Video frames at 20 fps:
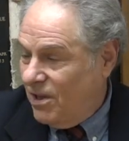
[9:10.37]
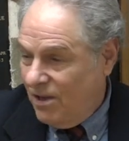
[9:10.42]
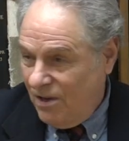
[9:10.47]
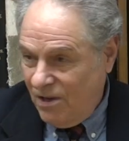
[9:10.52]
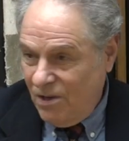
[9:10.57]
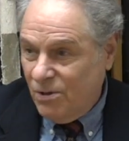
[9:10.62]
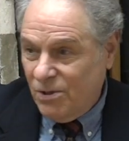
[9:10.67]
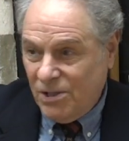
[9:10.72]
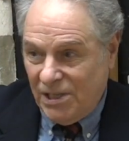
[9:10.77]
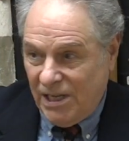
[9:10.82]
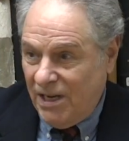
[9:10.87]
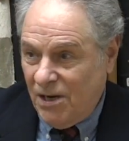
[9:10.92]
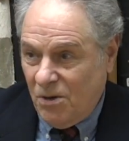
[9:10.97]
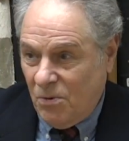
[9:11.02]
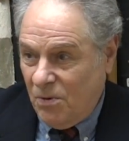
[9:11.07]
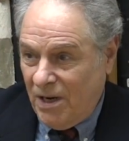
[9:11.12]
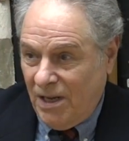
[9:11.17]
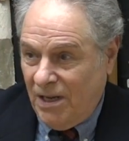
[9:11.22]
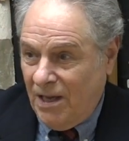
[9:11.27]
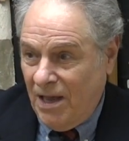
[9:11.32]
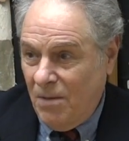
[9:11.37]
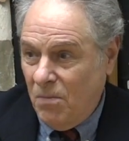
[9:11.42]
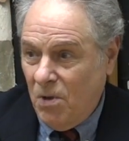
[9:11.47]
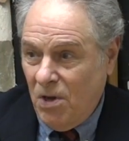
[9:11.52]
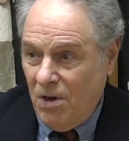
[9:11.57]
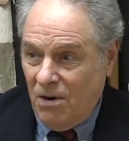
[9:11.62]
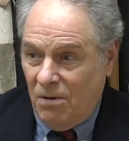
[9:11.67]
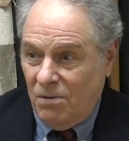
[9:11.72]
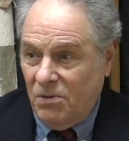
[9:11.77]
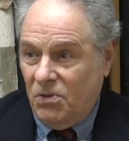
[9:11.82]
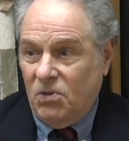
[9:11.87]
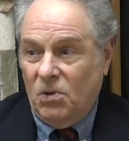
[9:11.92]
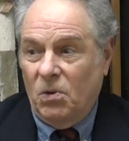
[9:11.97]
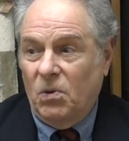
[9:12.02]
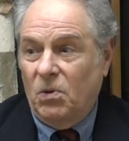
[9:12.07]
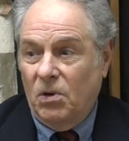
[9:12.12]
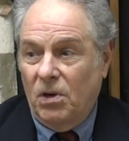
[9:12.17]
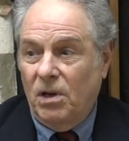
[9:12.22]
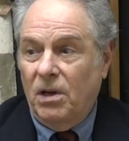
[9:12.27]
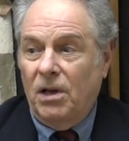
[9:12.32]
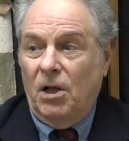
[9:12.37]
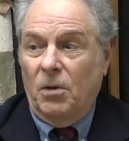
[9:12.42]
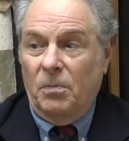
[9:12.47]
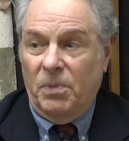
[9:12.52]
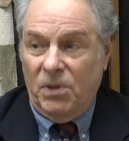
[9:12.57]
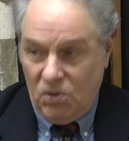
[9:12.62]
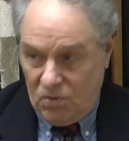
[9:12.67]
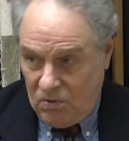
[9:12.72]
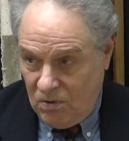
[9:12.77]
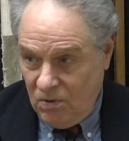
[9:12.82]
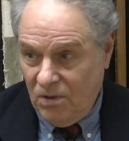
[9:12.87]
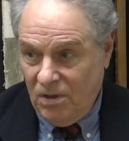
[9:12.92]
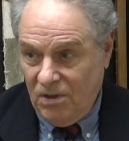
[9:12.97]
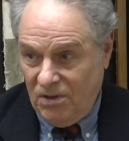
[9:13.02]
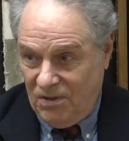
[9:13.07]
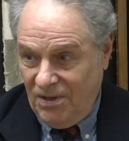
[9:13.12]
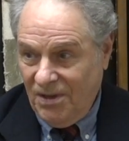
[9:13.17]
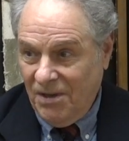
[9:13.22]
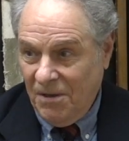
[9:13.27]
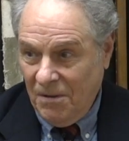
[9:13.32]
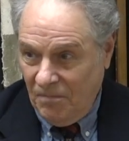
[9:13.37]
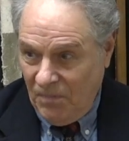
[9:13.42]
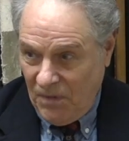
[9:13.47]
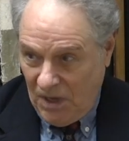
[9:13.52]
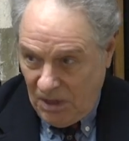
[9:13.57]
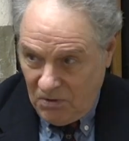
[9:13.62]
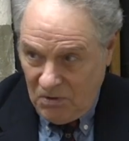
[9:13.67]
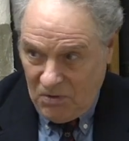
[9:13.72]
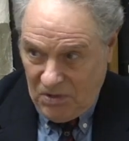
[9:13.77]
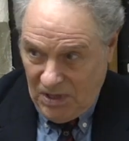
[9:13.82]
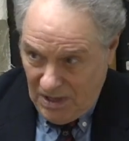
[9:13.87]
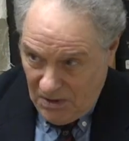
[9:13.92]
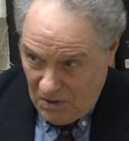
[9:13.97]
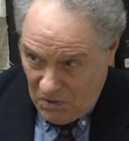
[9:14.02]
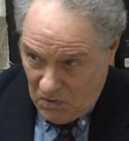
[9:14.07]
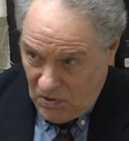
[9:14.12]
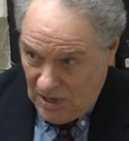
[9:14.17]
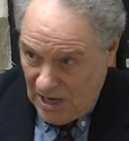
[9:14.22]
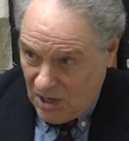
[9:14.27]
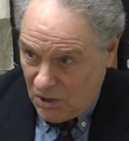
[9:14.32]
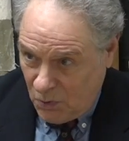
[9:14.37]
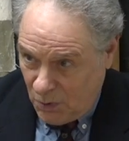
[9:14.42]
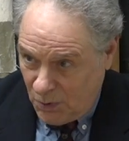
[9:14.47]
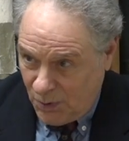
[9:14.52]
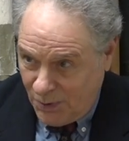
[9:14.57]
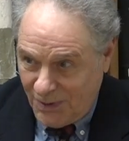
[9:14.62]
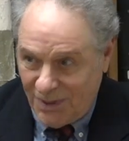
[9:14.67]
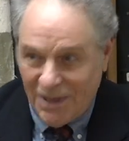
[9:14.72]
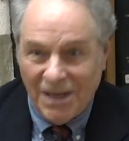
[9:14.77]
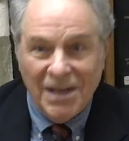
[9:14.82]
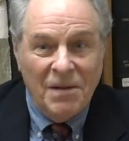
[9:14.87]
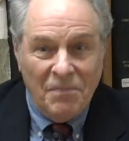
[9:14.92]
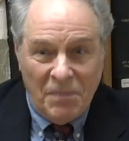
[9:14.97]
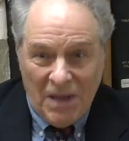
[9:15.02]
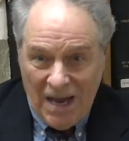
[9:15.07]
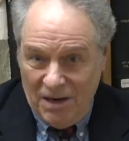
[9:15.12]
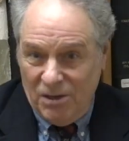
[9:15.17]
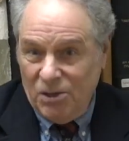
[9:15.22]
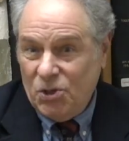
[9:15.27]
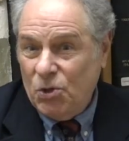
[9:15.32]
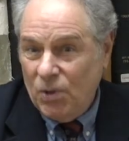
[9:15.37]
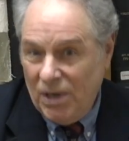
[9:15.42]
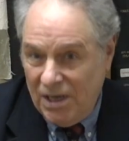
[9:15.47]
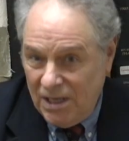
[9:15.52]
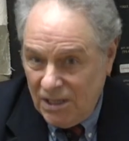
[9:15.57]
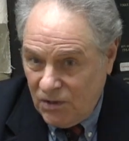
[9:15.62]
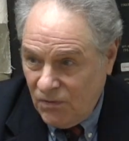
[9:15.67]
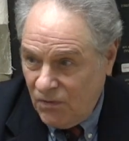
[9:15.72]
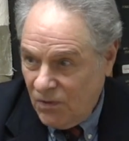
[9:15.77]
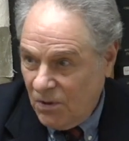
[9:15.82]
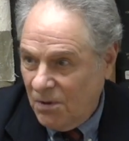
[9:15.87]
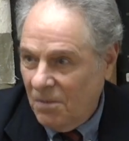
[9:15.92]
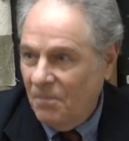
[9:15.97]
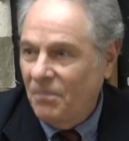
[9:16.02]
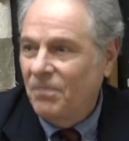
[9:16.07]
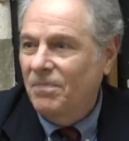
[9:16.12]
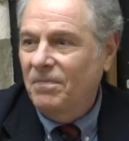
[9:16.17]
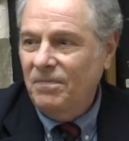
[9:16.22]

years later when I came here, I was so good at helping students understand their schedules, how to transfer,